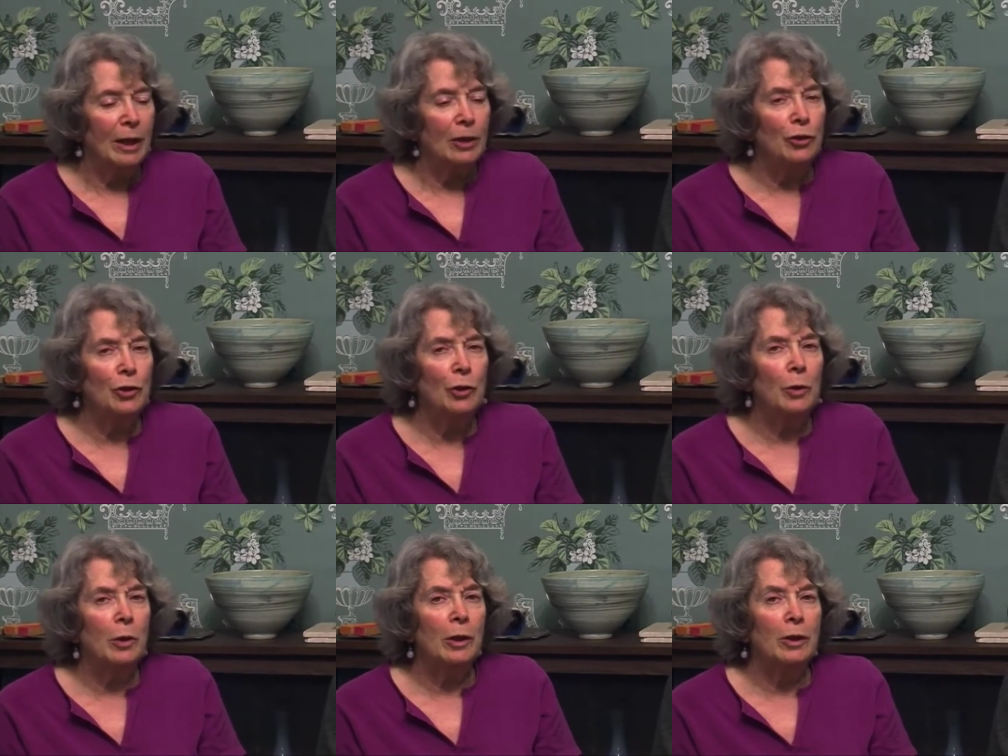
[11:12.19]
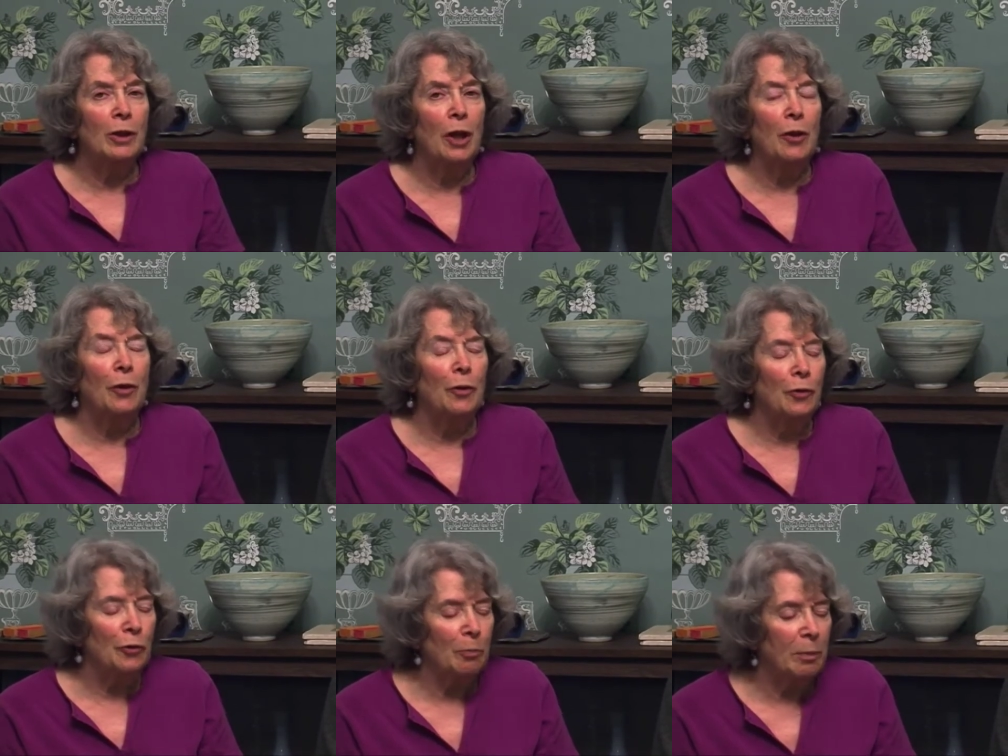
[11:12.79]
New
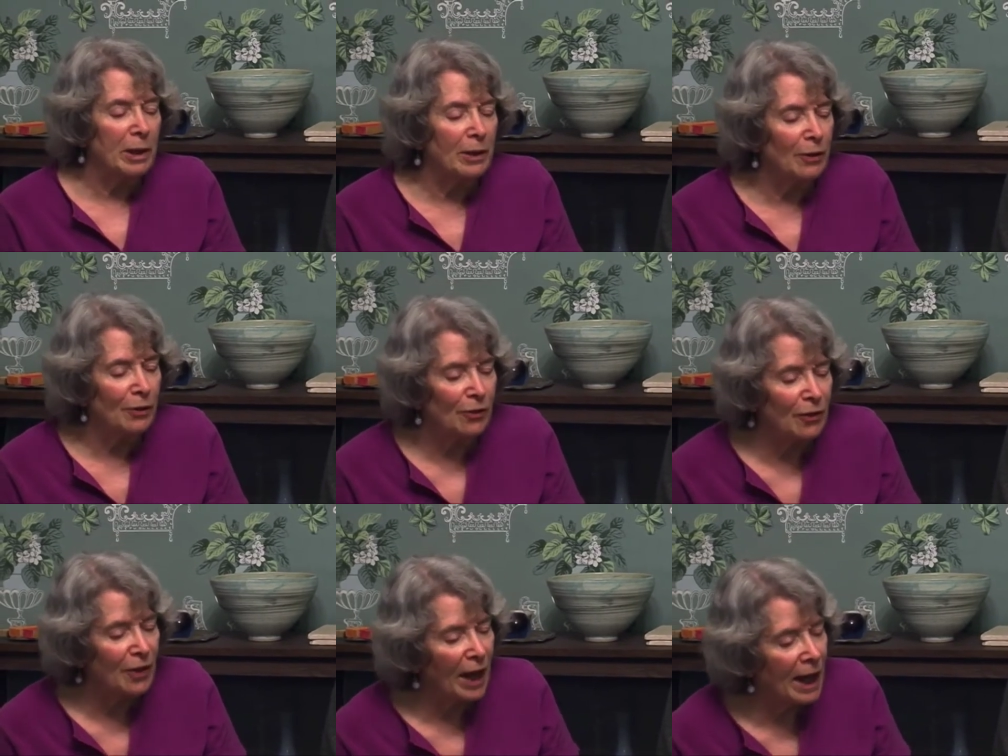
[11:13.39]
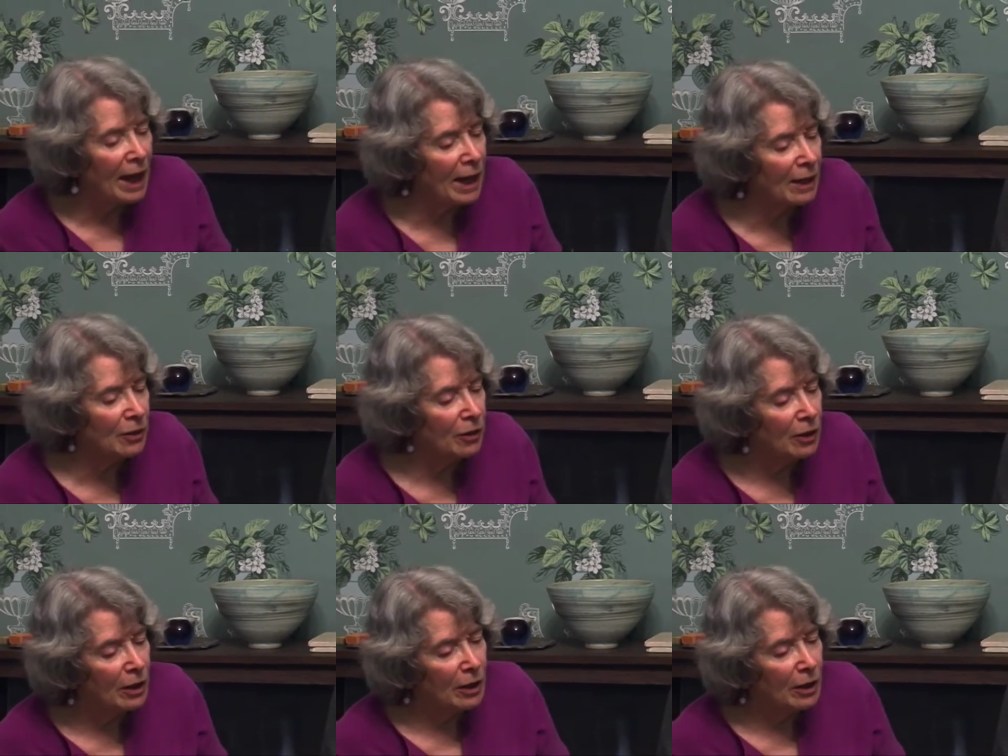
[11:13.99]
Clothes, because that